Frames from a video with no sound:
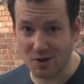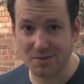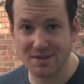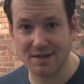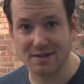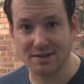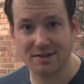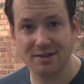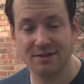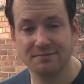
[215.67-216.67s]
be
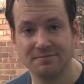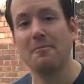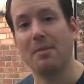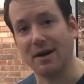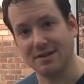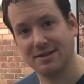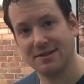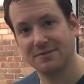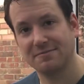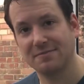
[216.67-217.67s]
obstacles, but
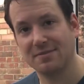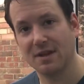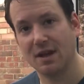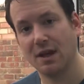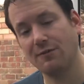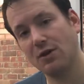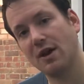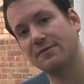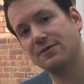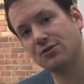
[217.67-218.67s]
if
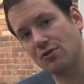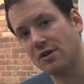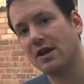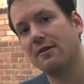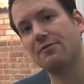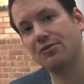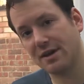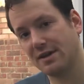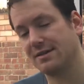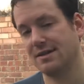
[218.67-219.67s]
you have strong enough
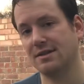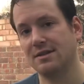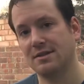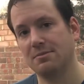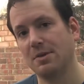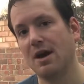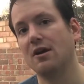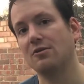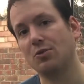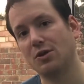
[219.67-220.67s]
reasons
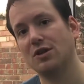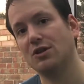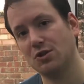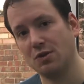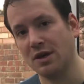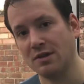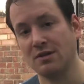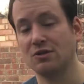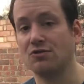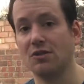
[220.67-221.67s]
behind what you're doing,
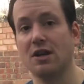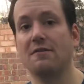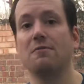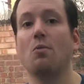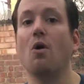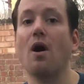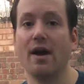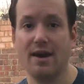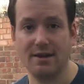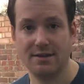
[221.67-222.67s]
the strong enough
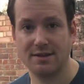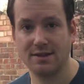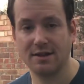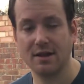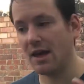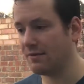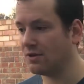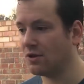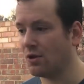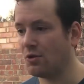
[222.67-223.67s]
whys,
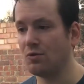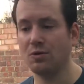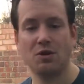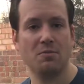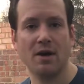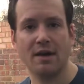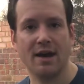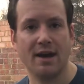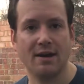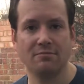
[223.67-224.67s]
even though you might
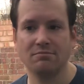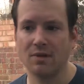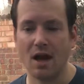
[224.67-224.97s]
get